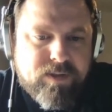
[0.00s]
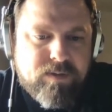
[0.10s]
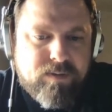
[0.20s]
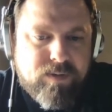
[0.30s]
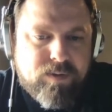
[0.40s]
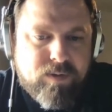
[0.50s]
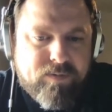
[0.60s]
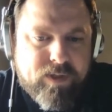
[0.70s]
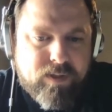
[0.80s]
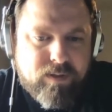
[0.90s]
mm-hmm. sort
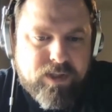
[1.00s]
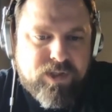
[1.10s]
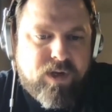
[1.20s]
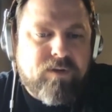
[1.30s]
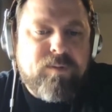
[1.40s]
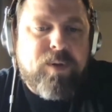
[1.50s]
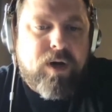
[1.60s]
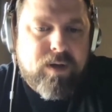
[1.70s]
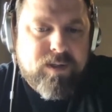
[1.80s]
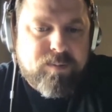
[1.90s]
of a, a soft
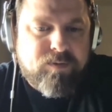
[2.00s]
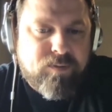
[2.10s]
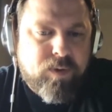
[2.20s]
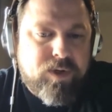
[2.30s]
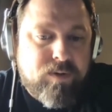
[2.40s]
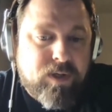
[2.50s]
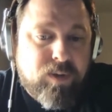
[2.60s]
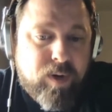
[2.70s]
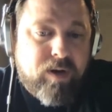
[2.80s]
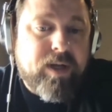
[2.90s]
pause before you can
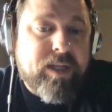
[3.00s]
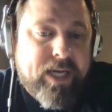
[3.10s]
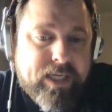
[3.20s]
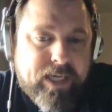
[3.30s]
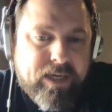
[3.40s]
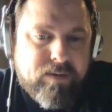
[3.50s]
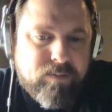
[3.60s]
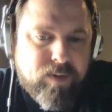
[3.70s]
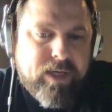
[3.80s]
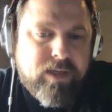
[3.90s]
query that again,
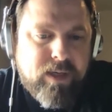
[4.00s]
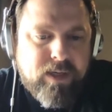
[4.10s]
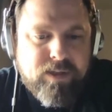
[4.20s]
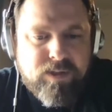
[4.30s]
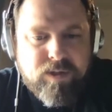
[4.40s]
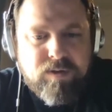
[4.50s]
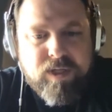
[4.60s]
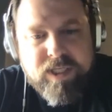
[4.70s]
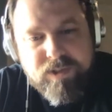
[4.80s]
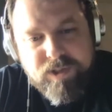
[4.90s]
right? So you
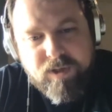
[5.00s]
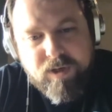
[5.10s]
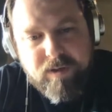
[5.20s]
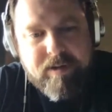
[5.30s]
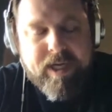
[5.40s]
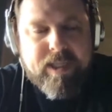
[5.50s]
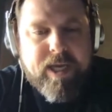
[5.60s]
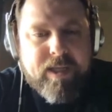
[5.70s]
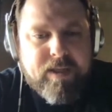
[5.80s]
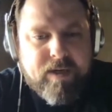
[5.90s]
can insert, and
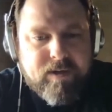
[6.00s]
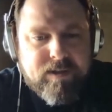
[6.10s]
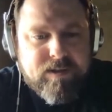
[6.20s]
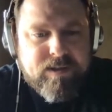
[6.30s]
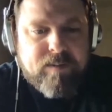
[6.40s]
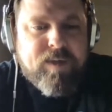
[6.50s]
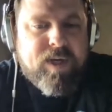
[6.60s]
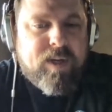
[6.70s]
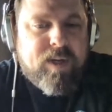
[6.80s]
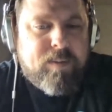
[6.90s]
then there is some
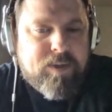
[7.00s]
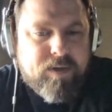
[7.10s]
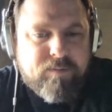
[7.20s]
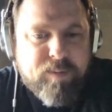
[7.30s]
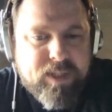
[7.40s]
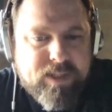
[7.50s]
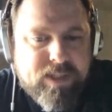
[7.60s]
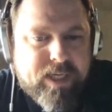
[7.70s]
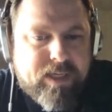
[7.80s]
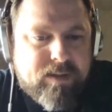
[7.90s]
number of
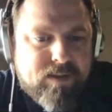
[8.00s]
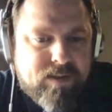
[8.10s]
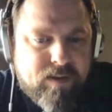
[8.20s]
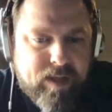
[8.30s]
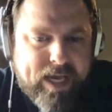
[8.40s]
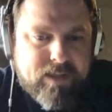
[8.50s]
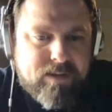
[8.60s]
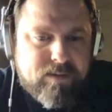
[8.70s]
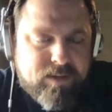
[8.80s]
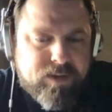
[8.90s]
milliseconds that
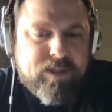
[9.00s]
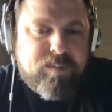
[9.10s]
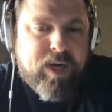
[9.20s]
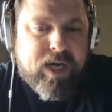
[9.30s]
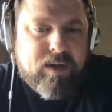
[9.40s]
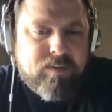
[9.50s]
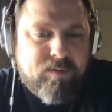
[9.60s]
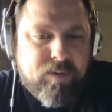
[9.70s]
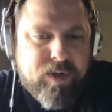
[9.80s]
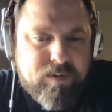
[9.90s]
transpire before
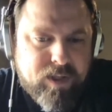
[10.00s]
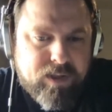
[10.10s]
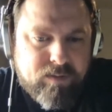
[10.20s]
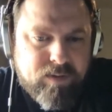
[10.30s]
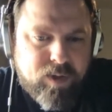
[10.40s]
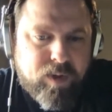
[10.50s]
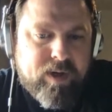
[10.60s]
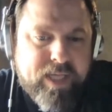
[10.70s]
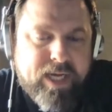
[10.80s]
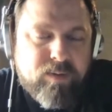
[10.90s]
you can query
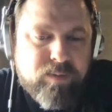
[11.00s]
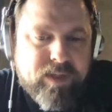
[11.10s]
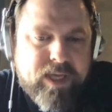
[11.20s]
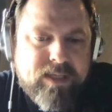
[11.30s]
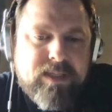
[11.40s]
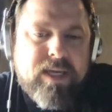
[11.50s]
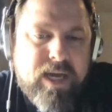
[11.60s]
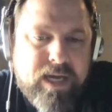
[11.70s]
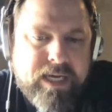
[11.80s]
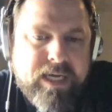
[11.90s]
that. With S A
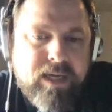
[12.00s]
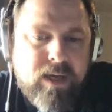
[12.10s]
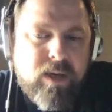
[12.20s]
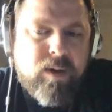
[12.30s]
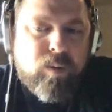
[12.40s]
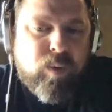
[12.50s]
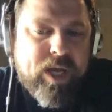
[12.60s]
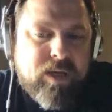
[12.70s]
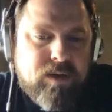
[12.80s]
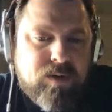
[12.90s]
I,
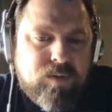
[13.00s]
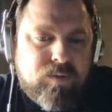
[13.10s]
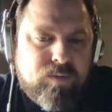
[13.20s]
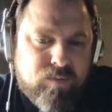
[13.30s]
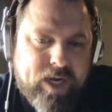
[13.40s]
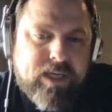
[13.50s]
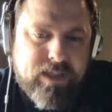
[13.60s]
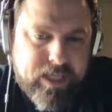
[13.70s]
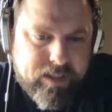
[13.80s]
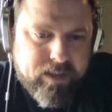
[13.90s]
when you write
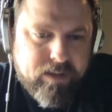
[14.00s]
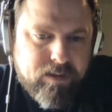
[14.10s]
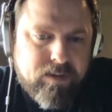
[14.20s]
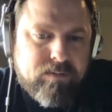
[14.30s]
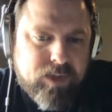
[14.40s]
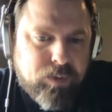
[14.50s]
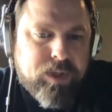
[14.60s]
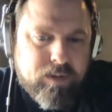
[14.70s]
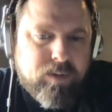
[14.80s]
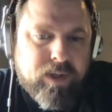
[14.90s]
data, you
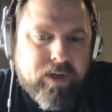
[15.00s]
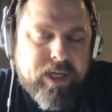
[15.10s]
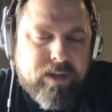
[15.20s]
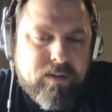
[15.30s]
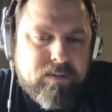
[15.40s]
can query it